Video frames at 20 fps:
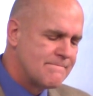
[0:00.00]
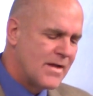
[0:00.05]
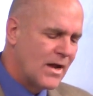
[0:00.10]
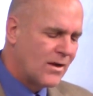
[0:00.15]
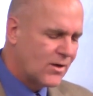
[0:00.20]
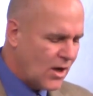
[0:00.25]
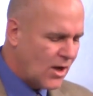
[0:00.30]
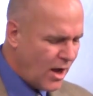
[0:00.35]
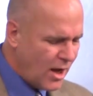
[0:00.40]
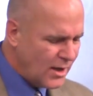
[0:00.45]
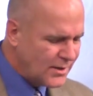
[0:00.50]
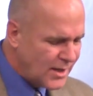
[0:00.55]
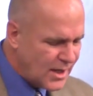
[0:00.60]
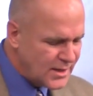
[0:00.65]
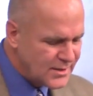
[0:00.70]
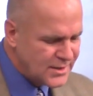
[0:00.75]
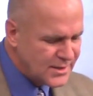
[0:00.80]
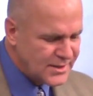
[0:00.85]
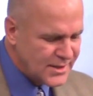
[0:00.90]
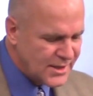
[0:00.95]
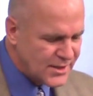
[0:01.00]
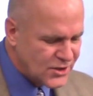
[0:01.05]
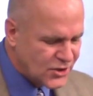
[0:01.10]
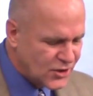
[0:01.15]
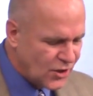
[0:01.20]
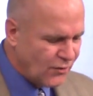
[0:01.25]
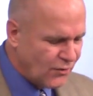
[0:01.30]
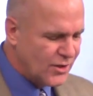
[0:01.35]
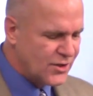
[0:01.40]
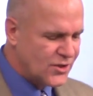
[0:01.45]
Now, God doesn't
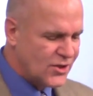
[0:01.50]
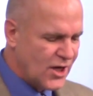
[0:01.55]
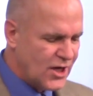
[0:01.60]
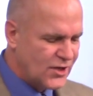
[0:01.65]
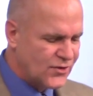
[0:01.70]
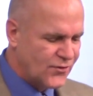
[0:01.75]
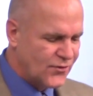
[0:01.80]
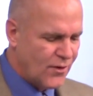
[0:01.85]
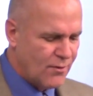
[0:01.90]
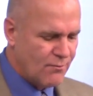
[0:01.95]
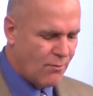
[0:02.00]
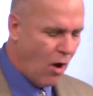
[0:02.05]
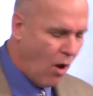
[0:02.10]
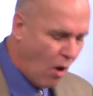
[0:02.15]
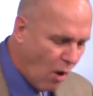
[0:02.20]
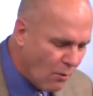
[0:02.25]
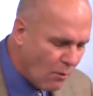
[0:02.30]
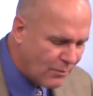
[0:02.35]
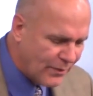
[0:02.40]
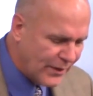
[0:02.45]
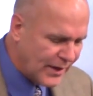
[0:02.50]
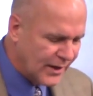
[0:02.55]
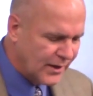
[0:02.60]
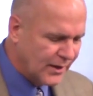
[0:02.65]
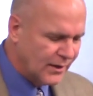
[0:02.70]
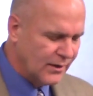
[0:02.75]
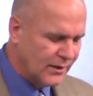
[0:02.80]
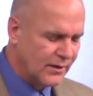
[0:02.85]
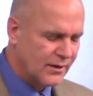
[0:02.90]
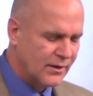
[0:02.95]
discourage us from
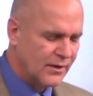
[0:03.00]
hoping,